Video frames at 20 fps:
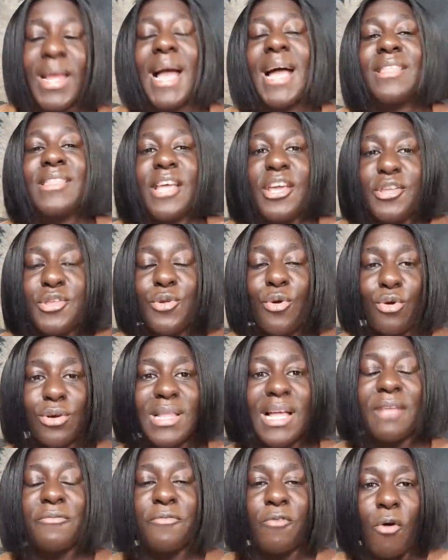and they know
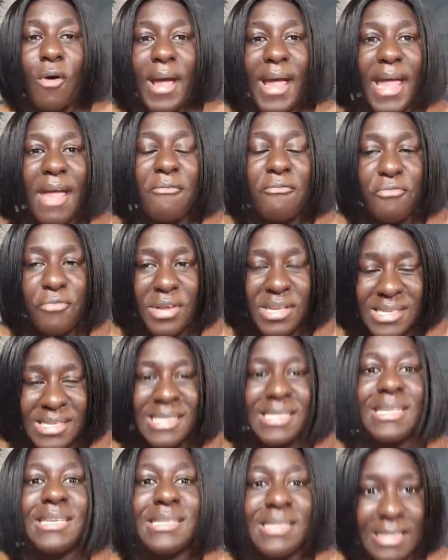that for every
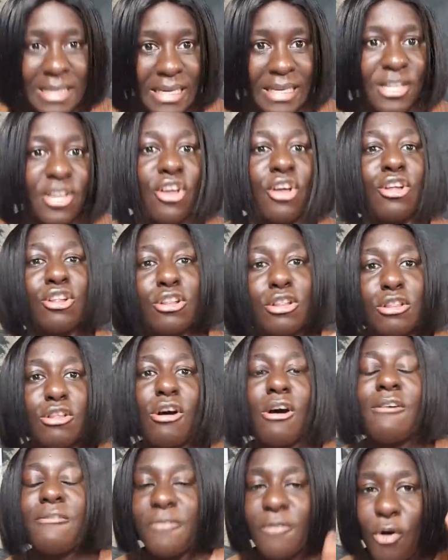season,
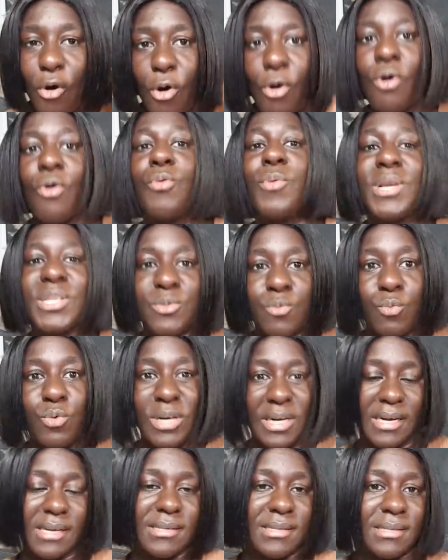love always
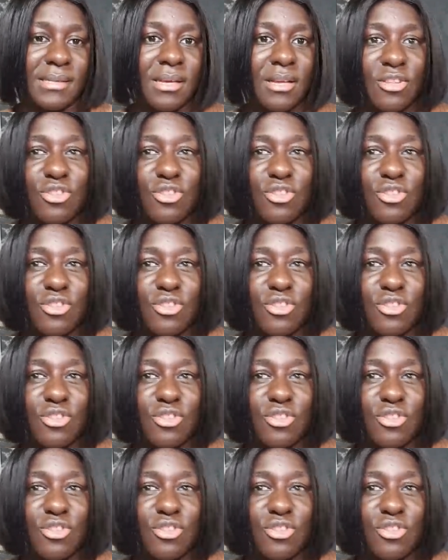works.